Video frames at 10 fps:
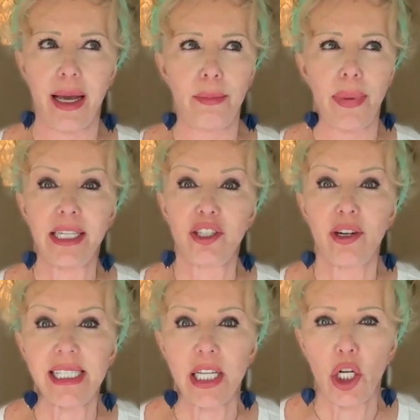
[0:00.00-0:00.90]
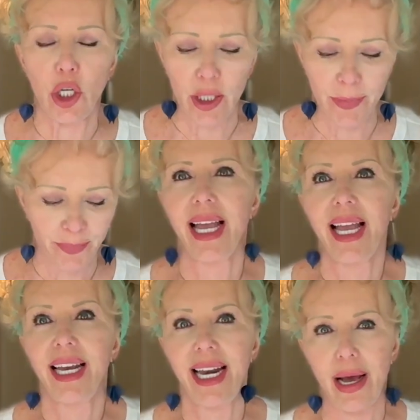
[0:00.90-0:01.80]
by Treasure.
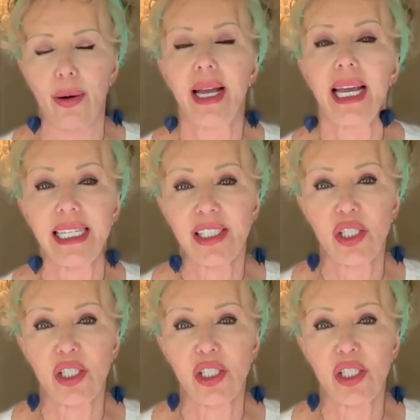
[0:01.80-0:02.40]
Now, it's